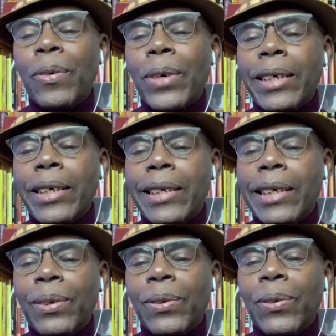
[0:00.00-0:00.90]
right,
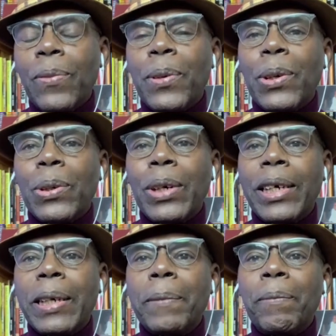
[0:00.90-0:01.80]
Ndugu
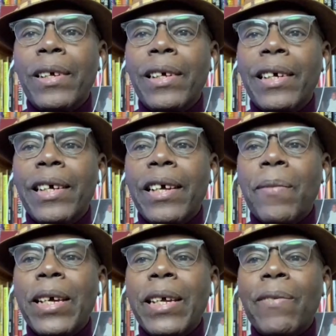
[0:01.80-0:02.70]
Paul.
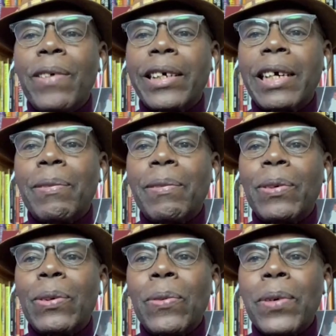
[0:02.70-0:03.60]
He may in fact have
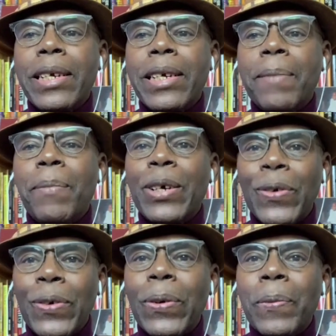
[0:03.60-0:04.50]
not won the
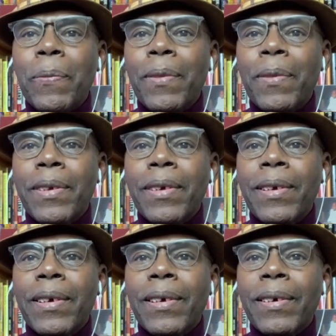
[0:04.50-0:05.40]
battle,
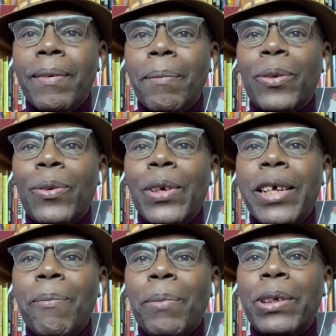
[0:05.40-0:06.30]
but could
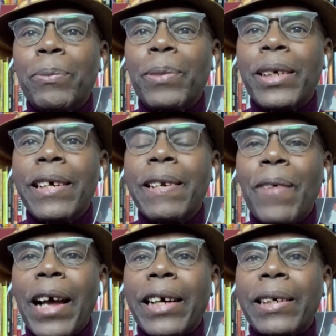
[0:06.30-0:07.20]
he possibly in
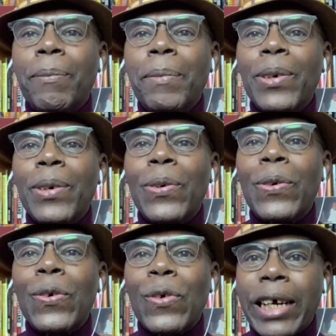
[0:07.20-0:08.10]
fact be
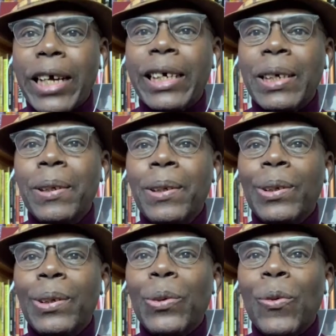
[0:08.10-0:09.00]
on track
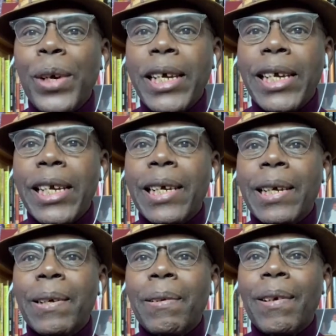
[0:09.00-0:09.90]
to win
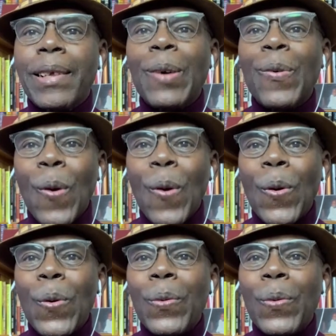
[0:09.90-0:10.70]
the war,